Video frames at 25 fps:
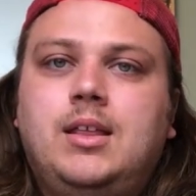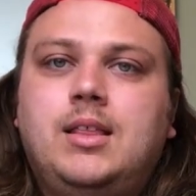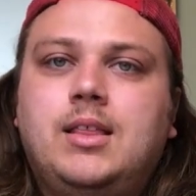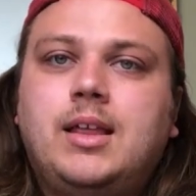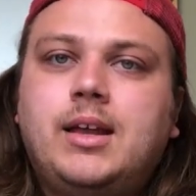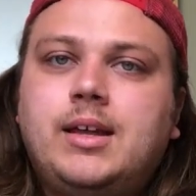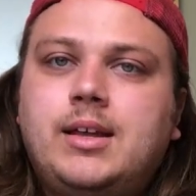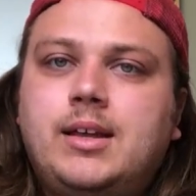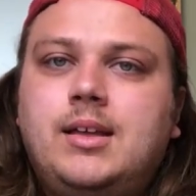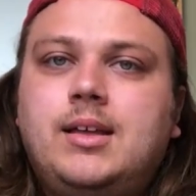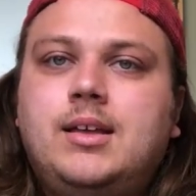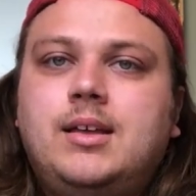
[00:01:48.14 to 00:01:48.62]

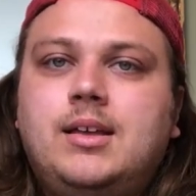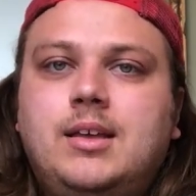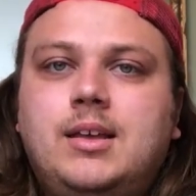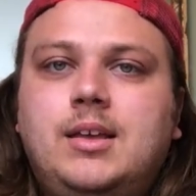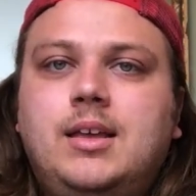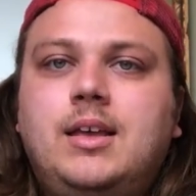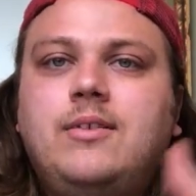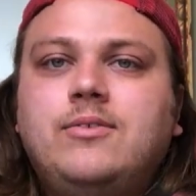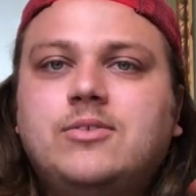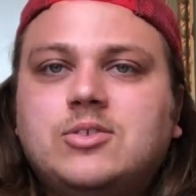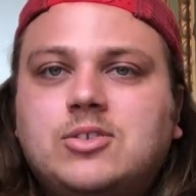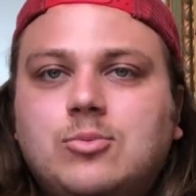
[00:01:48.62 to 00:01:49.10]
Like,
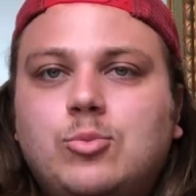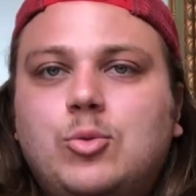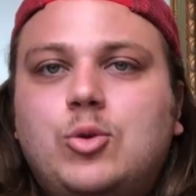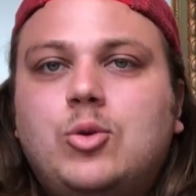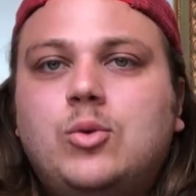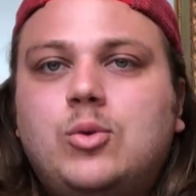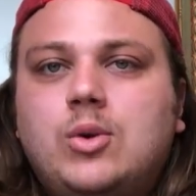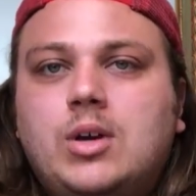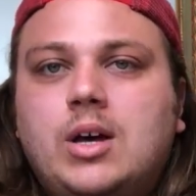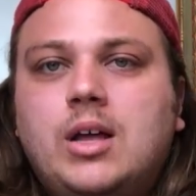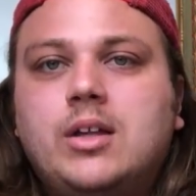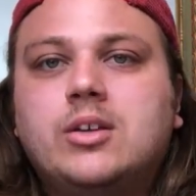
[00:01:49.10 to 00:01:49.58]
give us some
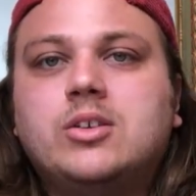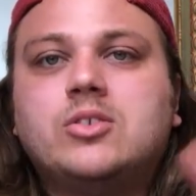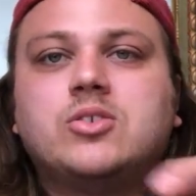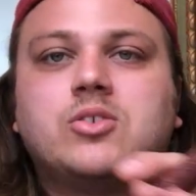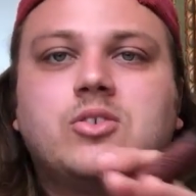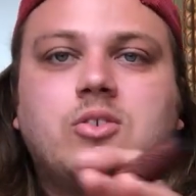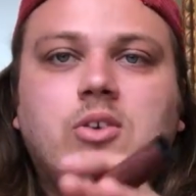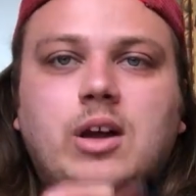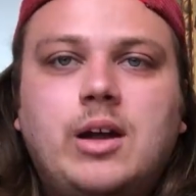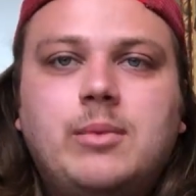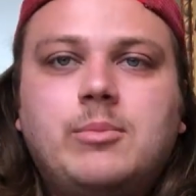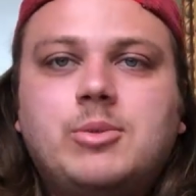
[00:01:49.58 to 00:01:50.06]
cool colors.
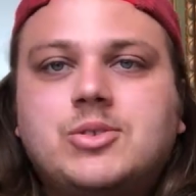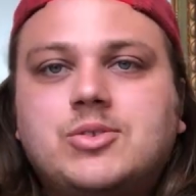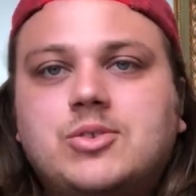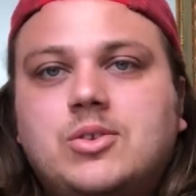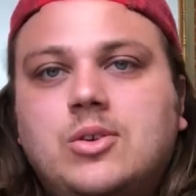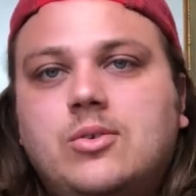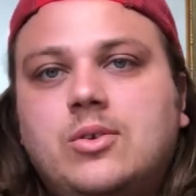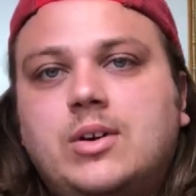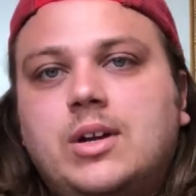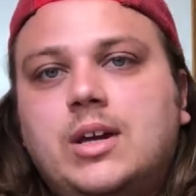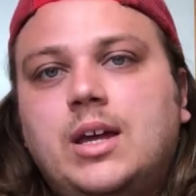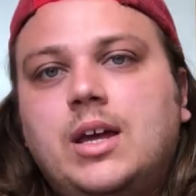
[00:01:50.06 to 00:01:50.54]
Kramer's
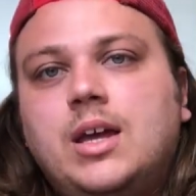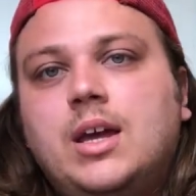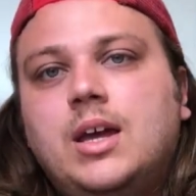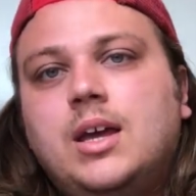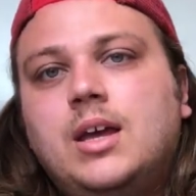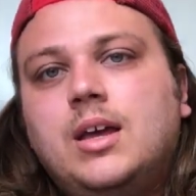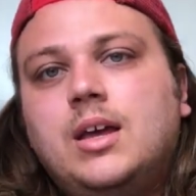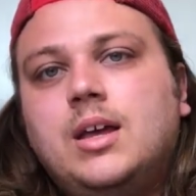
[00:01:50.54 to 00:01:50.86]
doing it.